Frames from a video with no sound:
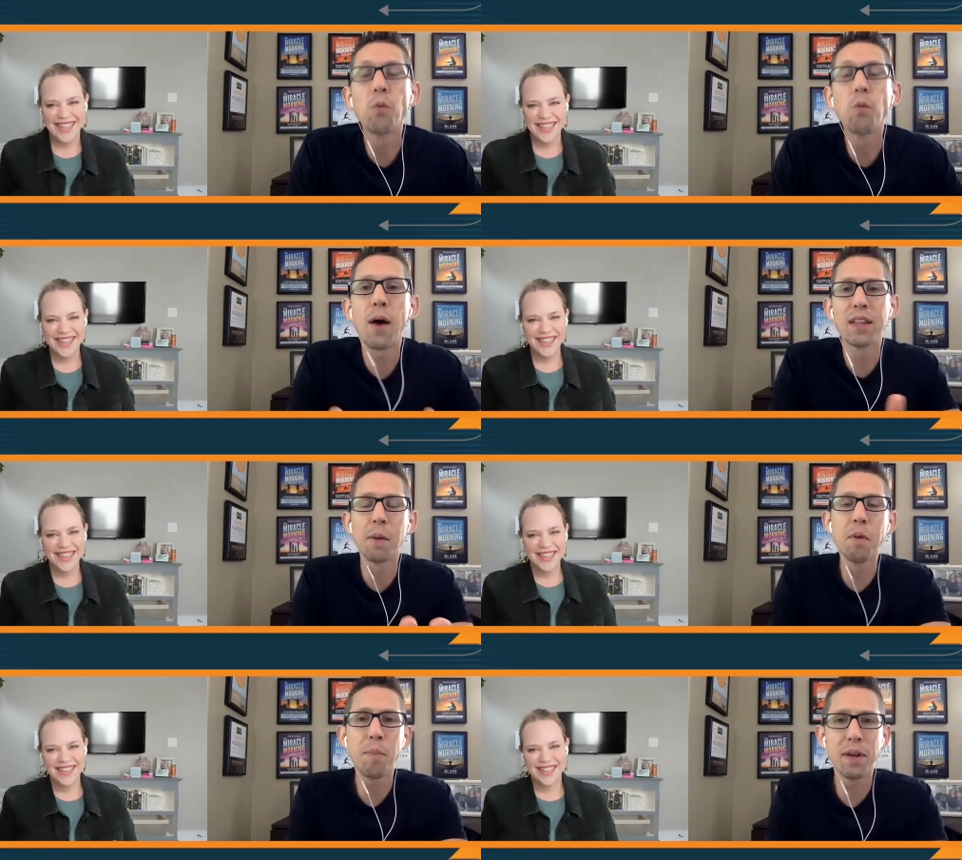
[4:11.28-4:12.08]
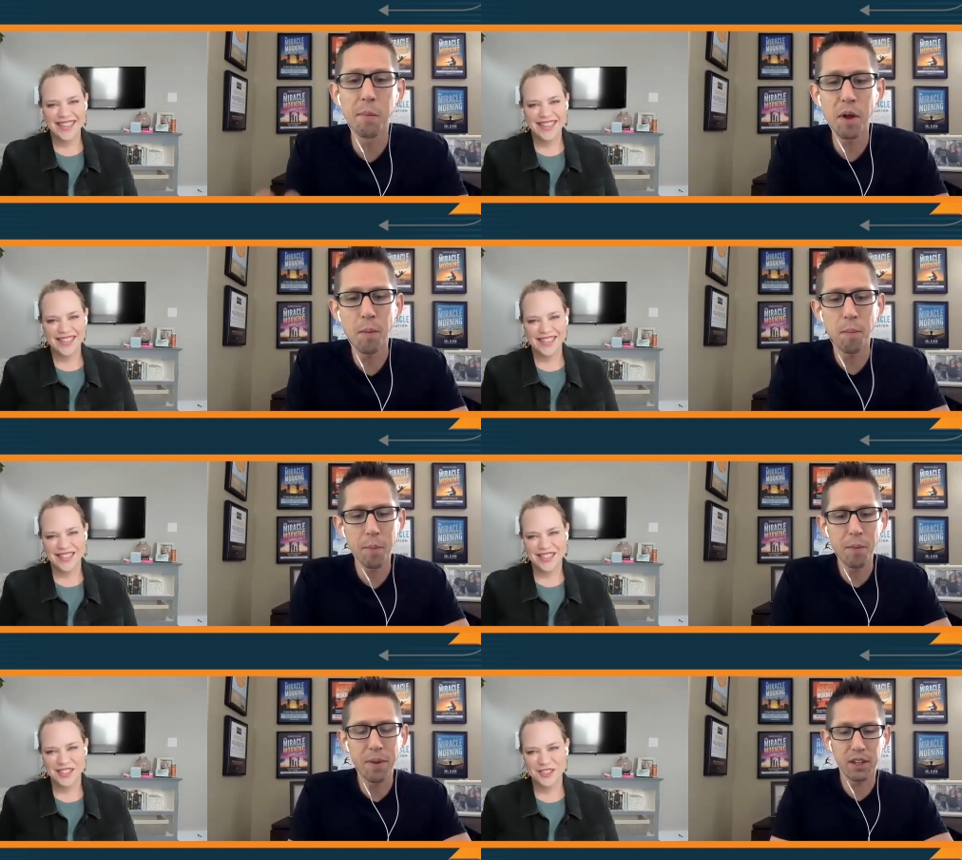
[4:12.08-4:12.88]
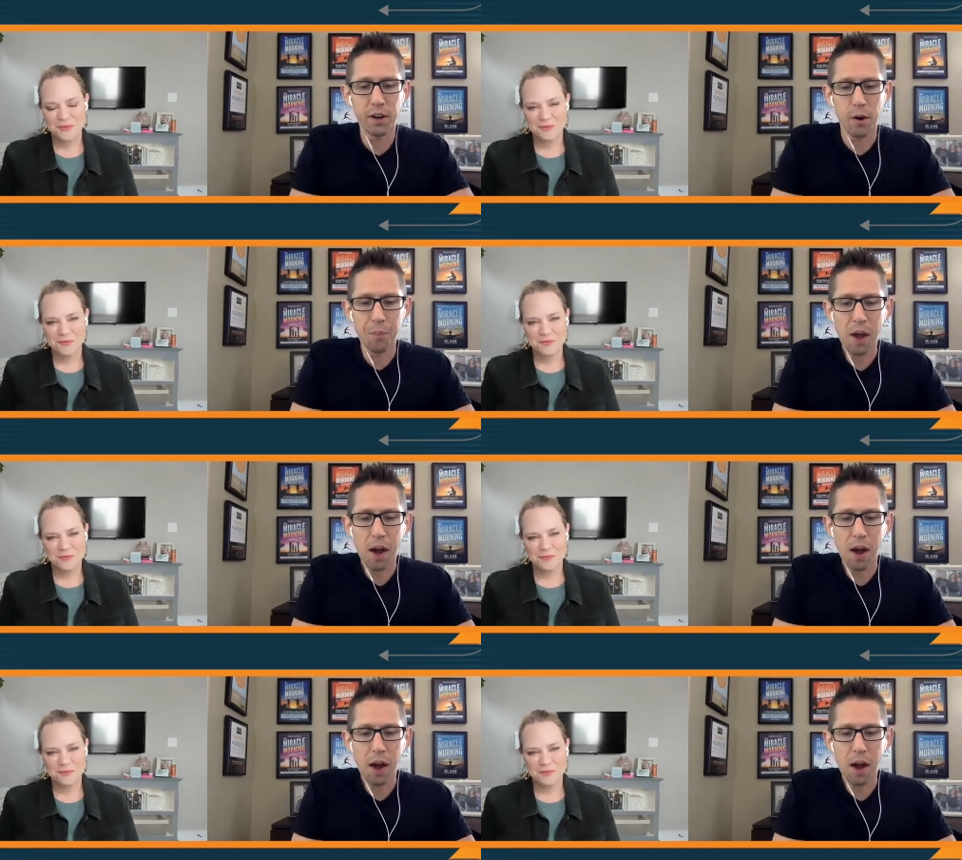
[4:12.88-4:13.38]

Speaker 1: well, now let me let me let me be clear.